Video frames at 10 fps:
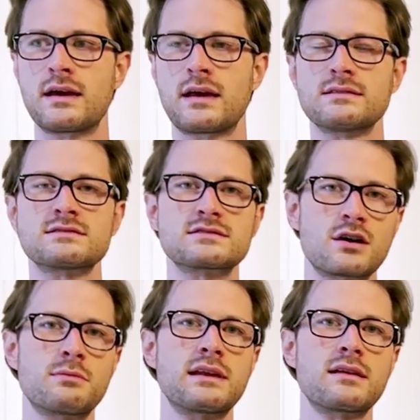and
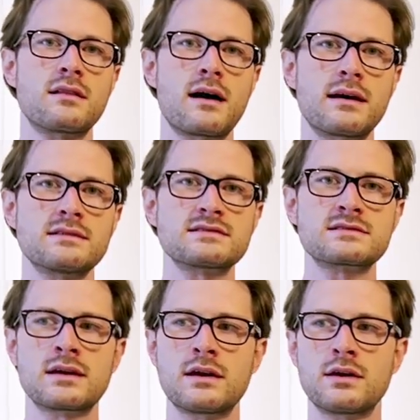so many clients
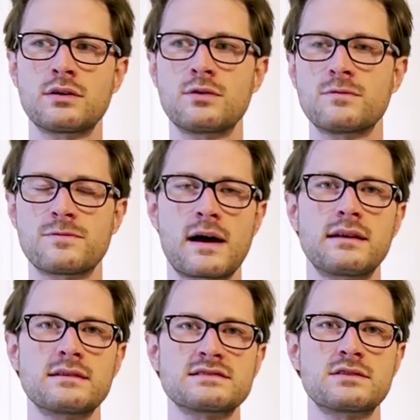who
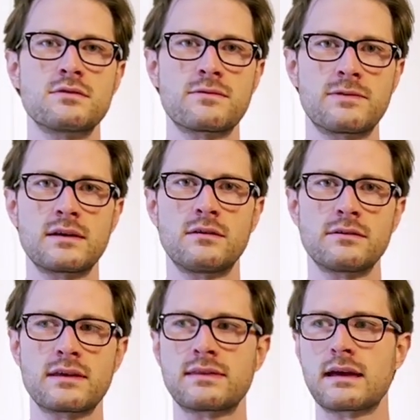find us who feel
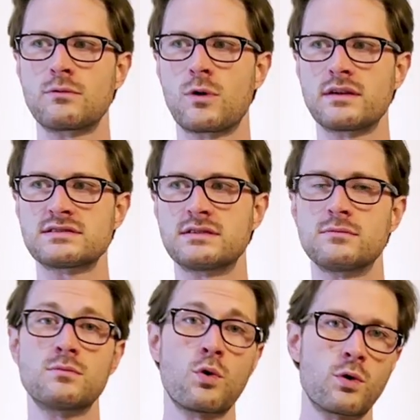that they want to do
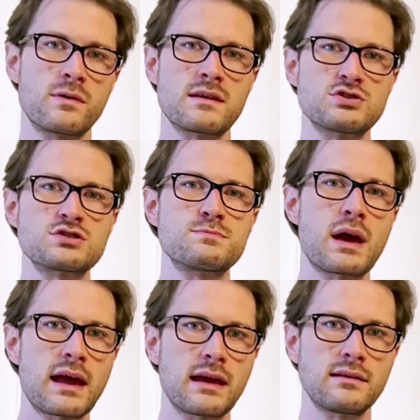more than just
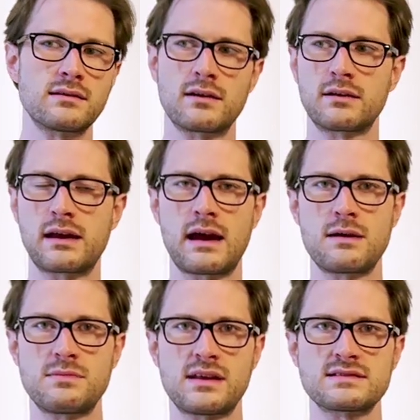paint their
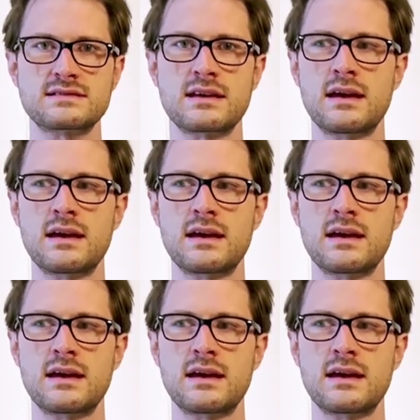cabinets.